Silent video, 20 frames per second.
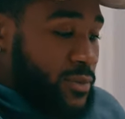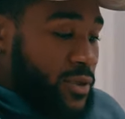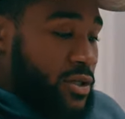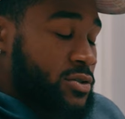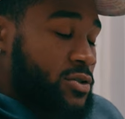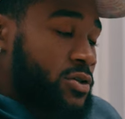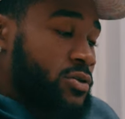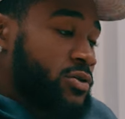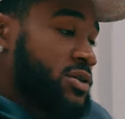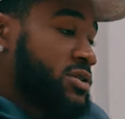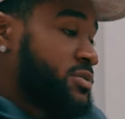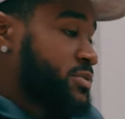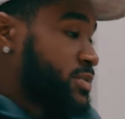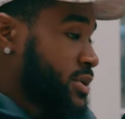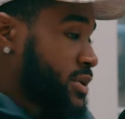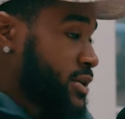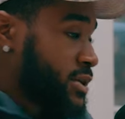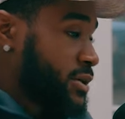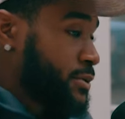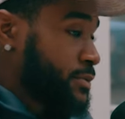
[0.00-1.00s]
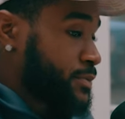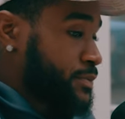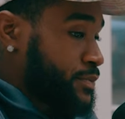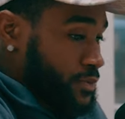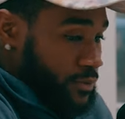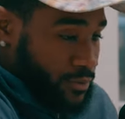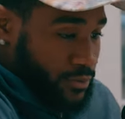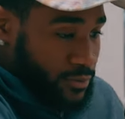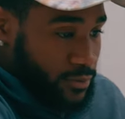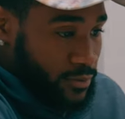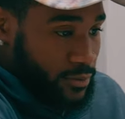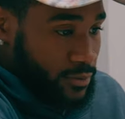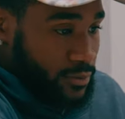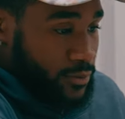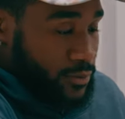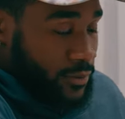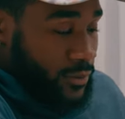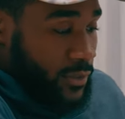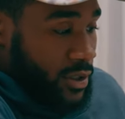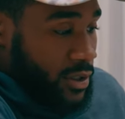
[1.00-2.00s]
So he's playing.
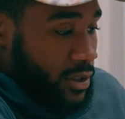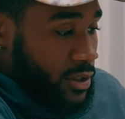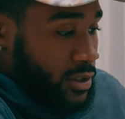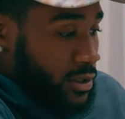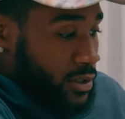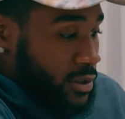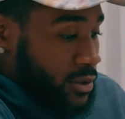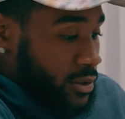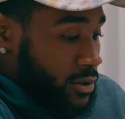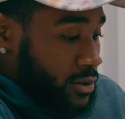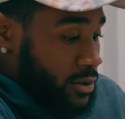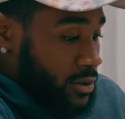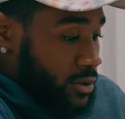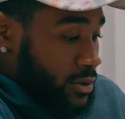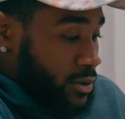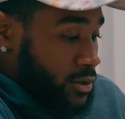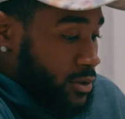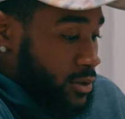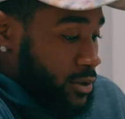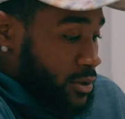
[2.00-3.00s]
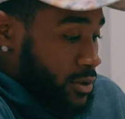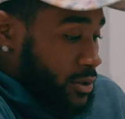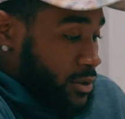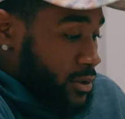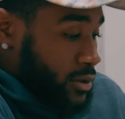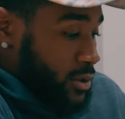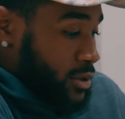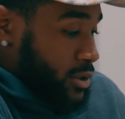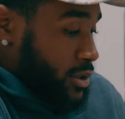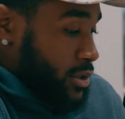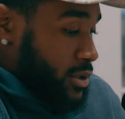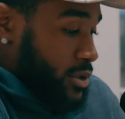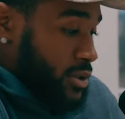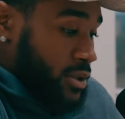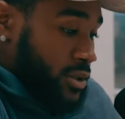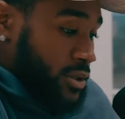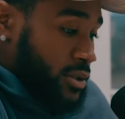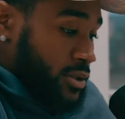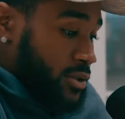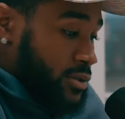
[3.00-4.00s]
Uh, and
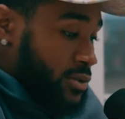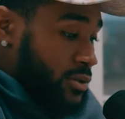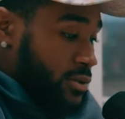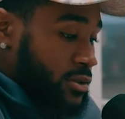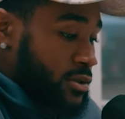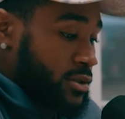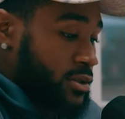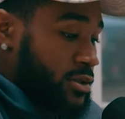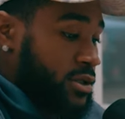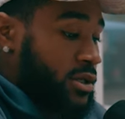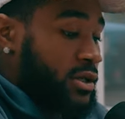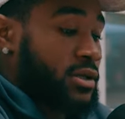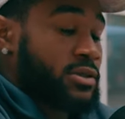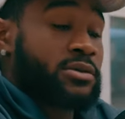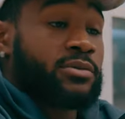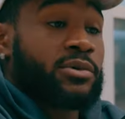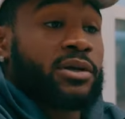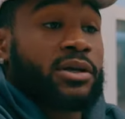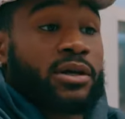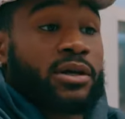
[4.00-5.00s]
then he ends up getting